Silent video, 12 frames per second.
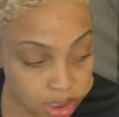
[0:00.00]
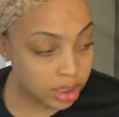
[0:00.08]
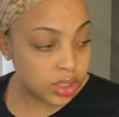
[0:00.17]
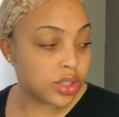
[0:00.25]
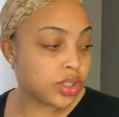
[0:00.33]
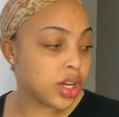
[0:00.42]

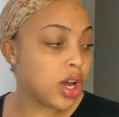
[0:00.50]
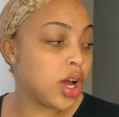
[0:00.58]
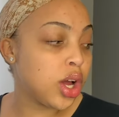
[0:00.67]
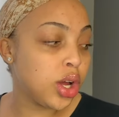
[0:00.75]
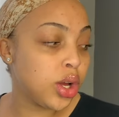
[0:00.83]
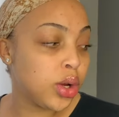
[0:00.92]

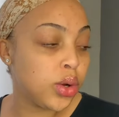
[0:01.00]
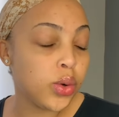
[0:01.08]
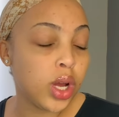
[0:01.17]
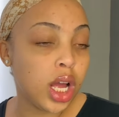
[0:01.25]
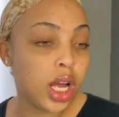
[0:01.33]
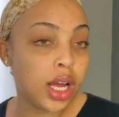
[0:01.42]

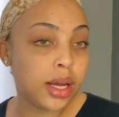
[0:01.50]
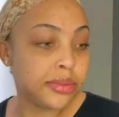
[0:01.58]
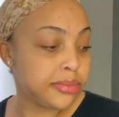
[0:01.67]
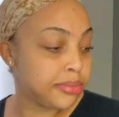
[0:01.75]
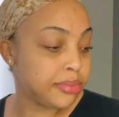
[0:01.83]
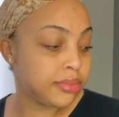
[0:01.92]
so
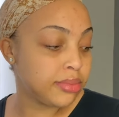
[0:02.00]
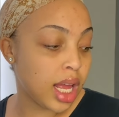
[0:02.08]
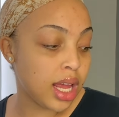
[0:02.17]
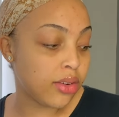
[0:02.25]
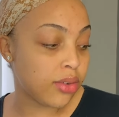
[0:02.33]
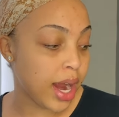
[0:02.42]
um
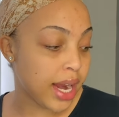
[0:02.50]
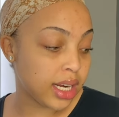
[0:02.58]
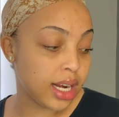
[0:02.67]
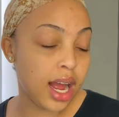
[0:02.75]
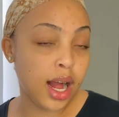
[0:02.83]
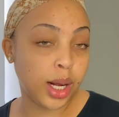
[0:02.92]
right
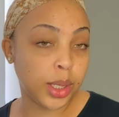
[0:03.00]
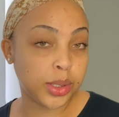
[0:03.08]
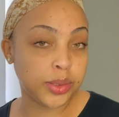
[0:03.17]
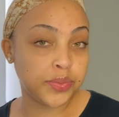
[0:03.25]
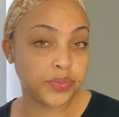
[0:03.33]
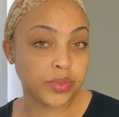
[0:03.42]

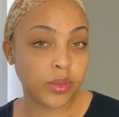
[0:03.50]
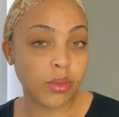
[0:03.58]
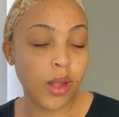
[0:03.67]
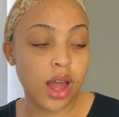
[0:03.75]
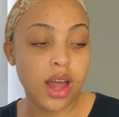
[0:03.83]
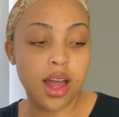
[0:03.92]
now
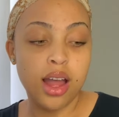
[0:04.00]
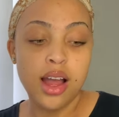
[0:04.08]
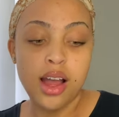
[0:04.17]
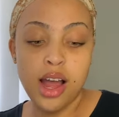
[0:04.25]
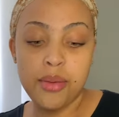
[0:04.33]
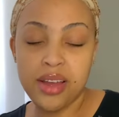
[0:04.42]

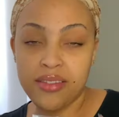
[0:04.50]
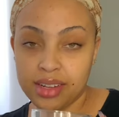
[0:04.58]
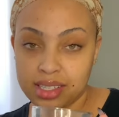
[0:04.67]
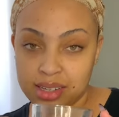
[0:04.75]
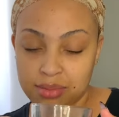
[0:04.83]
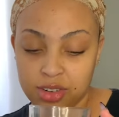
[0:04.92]
i'm
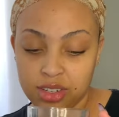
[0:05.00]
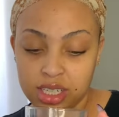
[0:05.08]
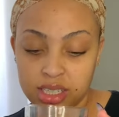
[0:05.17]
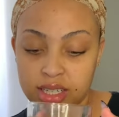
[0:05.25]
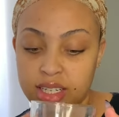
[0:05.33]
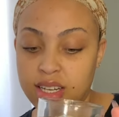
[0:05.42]
having some
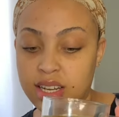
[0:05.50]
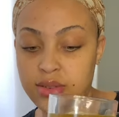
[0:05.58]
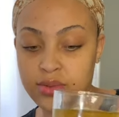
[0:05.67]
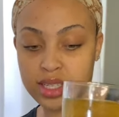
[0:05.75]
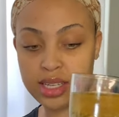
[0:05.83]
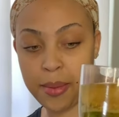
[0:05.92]
green tea
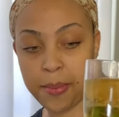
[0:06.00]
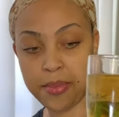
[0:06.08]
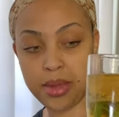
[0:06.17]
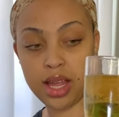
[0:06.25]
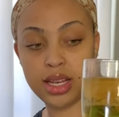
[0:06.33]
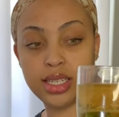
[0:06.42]
with some
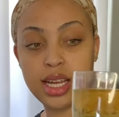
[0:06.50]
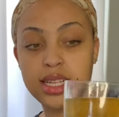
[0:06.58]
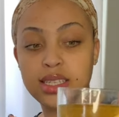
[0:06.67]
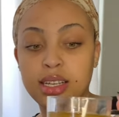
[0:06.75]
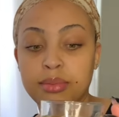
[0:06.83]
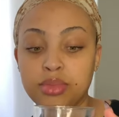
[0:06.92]
mint
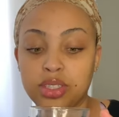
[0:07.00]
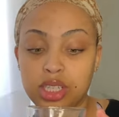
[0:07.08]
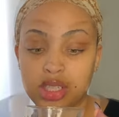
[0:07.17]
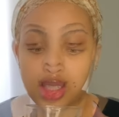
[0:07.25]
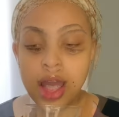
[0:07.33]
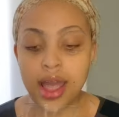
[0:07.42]
and some ginger
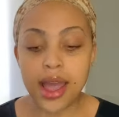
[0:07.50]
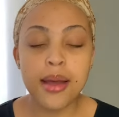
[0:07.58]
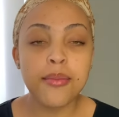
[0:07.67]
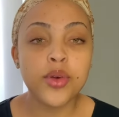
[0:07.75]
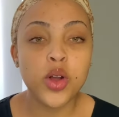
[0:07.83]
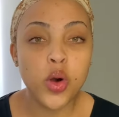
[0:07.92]
i
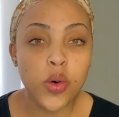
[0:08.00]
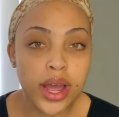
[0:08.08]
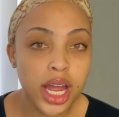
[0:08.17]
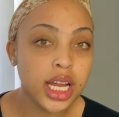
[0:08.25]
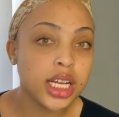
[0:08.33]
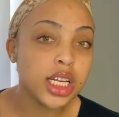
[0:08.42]
am
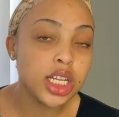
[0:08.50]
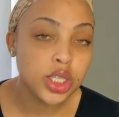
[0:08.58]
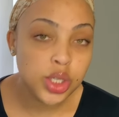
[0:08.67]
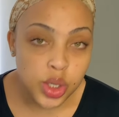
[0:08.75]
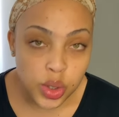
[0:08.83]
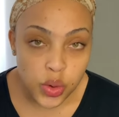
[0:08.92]
going
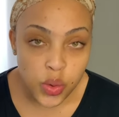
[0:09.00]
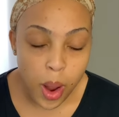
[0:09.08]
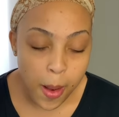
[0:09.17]
to